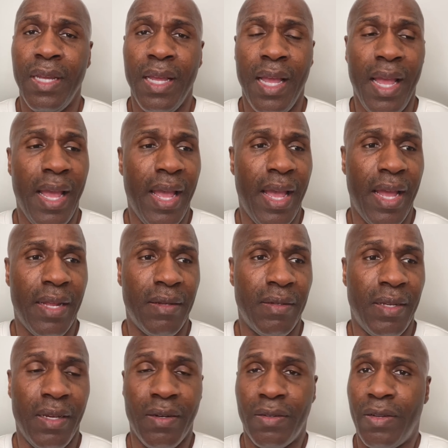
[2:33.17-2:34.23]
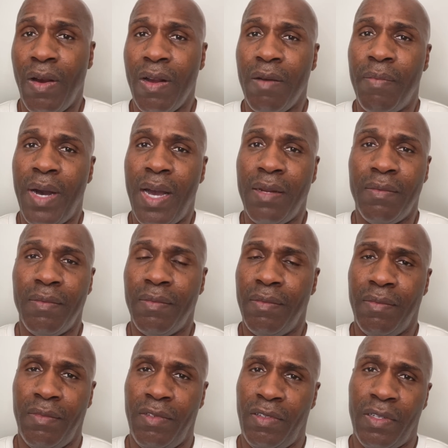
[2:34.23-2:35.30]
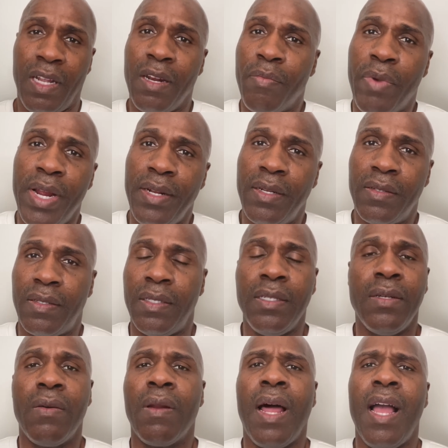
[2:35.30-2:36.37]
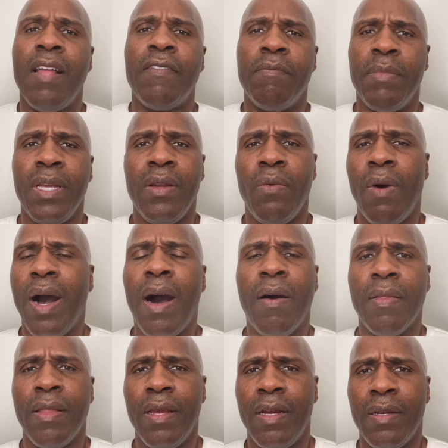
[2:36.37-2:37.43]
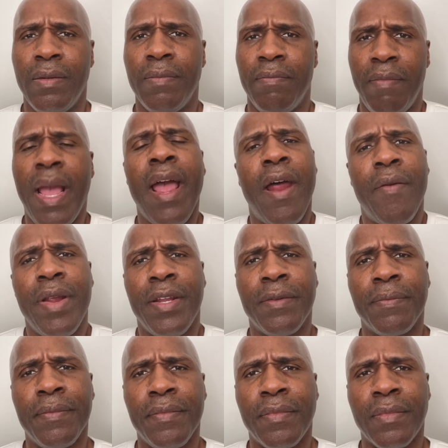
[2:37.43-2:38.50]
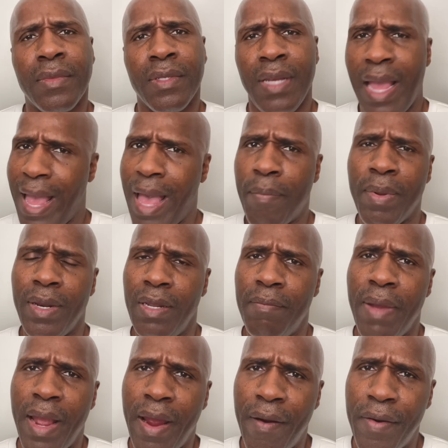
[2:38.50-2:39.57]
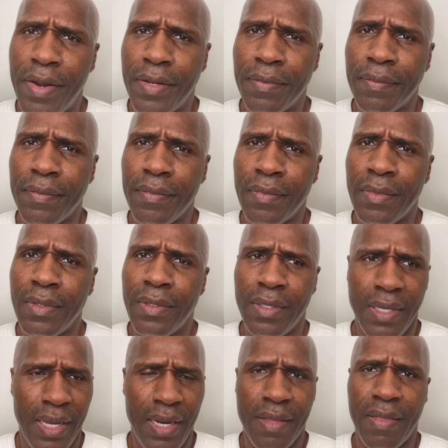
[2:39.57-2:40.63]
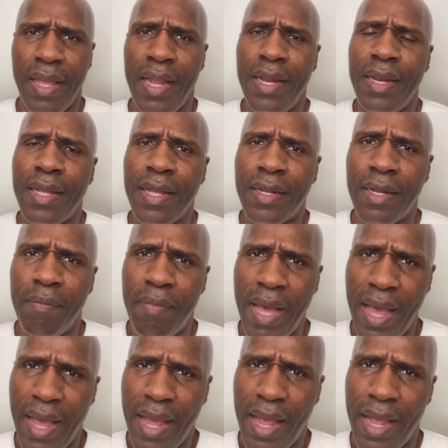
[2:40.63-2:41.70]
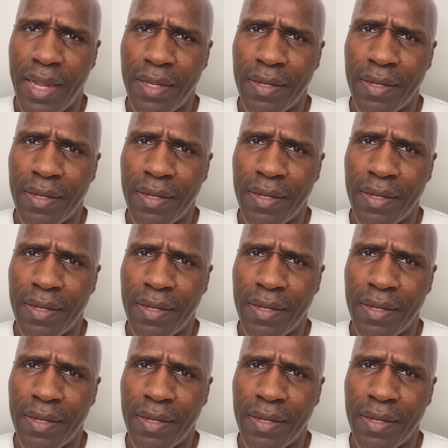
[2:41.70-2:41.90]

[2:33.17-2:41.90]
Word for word: and they'll talk about celebrating a single life. Meanwhile, they're married, happily married, anything to get the bag.